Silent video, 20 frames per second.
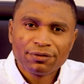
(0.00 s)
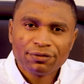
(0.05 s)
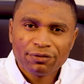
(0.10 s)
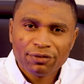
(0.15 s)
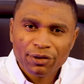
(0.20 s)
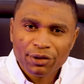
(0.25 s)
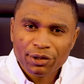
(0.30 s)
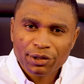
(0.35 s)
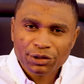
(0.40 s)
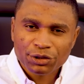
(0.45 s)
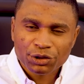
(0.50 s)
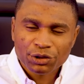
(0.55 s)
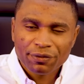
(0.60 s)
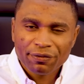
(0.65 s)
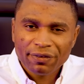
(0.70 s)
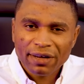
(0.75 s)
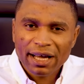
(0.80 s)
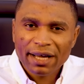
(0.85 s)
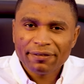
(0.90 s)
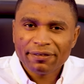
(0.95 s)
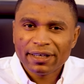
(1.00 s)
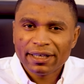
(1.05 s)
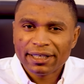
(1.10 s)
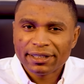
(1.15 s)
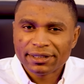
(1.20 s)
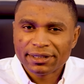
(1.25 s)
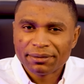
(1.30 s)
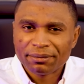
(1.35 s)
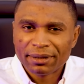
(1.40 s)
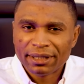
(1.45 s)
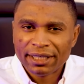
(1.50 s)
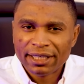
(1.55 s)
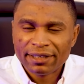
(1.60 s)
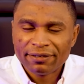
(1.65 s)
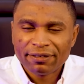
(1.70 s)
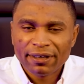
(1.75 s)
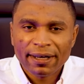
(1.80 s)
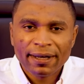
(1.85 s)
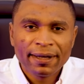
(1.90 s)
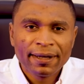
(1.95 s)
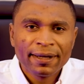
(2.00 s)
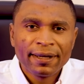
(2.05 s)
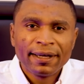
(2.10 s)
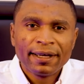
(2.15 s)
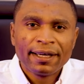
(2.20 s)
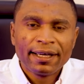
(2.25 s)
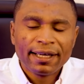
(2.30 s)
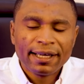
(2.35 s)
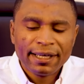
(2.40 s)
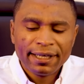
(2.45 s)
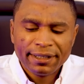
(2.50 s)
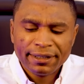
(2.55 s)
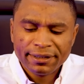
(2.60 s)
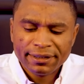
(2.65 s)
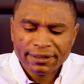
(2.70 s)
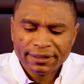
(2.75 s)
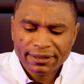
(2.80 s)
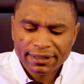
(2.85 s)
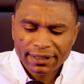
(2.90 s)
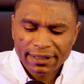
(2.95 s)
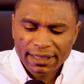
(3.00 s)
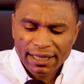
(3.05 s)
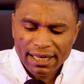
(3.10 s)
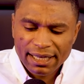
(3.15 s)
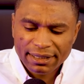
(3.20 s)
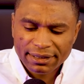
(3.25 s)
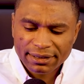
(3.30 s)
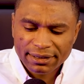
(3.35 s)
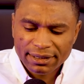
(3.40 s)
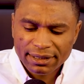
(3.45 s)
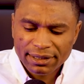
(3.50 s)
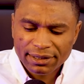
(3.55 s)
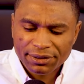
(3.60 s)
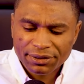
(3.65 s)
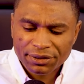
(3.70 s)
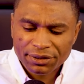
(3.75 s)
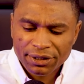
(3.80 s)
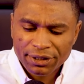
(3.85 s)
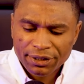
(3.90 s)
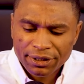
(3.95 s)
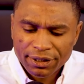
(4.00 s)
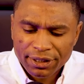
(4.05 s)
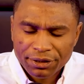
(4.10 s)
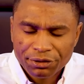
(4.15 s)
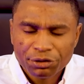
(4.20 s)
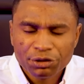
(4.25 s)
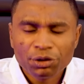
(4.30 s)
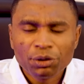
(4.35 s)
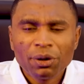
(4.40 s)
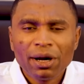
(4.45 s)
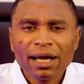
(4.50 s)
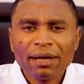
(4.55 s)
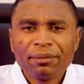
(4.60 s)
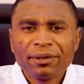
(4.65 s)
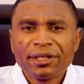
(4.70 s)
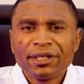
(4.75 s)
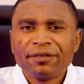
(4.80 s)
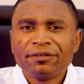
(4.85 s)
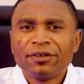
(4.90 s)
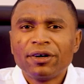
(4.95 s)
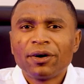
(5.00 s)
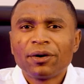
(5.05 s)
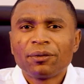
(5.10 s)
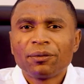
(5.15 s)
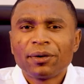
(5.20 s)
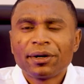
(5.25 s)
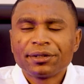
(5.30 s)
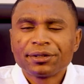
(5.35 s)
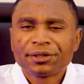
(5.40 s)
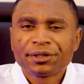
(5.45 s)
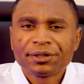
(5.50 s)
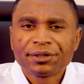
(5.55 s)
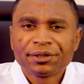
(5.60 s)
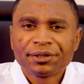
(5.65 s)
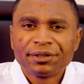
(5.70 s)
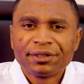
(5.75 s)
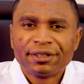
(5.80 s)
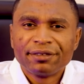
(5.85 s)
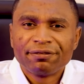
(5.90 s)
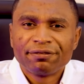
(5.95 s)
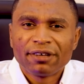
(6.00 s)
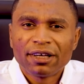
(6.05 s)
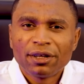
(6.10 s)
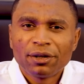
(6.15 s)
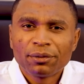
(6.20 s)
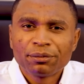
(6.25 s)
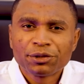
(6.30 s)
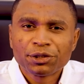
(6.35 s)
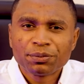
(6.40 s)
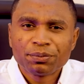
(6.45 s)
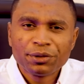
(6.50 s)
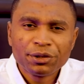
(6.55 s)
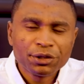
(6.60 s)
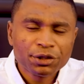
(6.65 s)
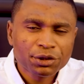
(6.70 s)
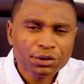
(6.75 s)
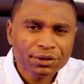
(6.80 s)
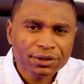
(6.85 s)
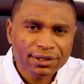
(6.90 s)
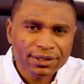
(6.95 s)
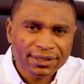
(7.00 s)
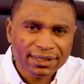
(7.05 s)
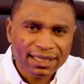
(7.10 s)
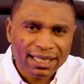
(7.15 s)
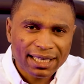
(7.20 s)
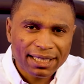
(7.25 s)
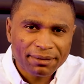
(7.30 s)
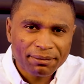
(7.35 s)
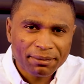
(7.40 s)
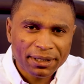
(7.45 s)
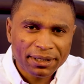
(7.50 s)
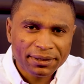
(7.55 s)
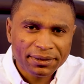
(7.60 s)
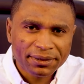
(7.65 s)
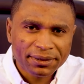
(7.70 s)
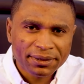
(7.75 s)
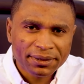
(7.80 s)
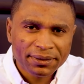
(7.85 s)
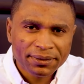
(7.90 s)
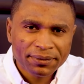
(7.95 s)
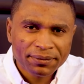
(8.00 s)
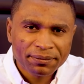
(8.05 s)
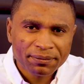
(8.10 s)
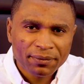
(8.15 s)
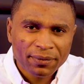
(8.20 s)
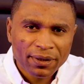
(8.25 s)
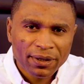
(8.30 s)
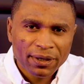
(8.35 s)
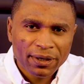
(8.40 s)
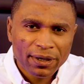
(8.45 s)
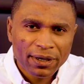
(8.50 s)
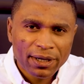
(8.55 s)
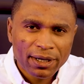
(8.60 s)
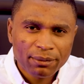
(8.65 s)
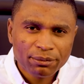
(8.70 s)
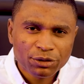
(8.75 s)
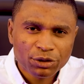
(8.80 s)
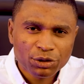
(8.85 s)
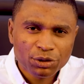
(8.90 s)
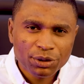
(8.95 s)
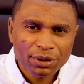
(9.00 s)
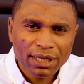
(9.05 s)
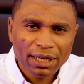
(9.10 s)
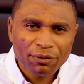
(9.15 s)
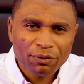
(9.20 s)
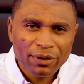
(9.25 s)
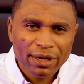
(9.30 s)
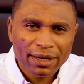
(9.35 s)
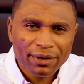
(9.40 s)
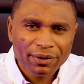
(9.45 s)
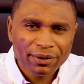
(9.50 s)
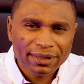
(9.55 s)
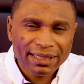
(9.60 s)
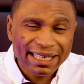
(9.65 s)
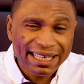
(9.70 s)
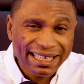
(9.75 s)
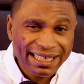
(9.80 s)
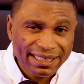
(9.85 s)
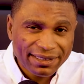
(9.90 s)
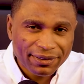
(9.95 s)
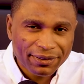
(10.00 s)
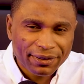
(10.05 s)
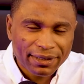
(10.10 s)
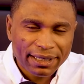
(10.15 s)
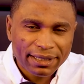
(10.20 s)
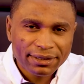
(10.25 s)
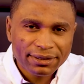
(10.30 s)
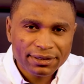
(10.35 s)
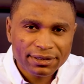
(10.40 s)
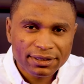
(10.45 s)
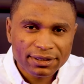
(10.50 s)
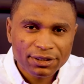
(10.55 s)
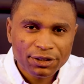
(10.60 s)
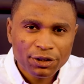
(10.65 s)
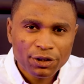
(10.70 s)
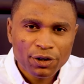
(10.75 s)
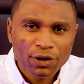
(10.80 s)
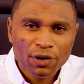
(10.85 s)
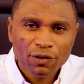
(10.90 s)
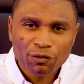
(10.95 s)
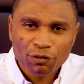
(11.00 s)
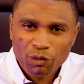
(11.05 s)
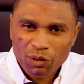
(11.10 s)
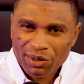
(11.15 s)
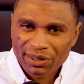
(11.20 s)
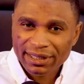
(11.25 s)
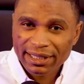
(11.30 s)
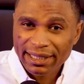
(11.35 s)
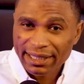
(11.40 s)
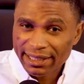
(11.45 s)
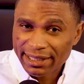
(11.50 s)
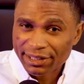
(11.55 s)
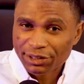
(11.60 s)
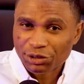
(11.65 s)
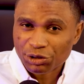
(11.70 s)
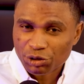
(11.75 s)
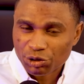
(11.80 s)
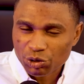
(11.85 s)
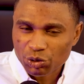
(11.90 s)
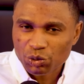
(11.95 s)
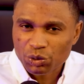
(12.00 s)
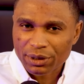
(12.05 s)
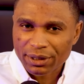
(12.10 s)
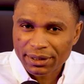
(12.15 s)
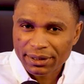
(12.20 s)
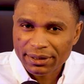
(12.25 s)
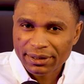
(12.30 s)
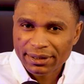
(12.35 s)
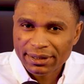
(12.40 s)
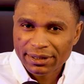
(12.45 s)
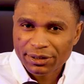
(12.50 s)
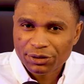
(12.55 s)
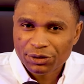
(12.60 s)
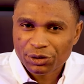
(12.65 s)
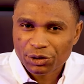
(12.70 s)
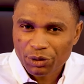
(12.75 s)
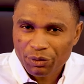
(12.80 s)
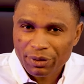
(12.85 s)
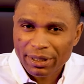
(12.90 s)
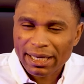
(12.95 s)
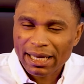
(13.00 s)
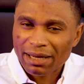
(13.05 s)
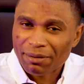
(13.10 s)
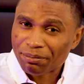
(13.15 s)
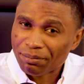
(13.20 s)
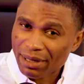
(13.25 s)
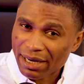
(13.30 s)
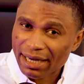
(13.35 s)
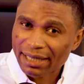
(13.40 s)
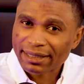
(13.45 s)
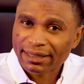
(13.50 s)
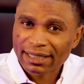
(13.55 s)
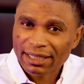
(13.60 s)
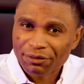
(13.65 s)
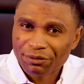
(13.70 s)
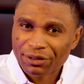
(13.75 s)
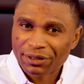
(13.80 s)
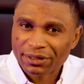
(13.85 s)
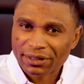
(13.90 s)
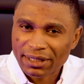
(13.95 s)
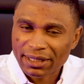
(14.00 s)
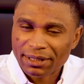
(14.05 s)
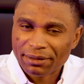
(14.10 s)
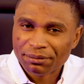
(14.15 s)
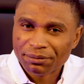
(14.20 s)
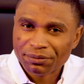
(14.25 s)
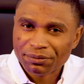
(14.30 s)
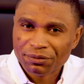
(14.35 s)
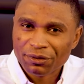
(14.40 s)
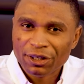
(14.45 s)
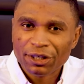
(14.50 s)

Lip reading: for your survival as a believer in the last days. And so I believe God wants us to develop spiritual discernment so that we are not ignorant of what He is doing, so we can partner with Him,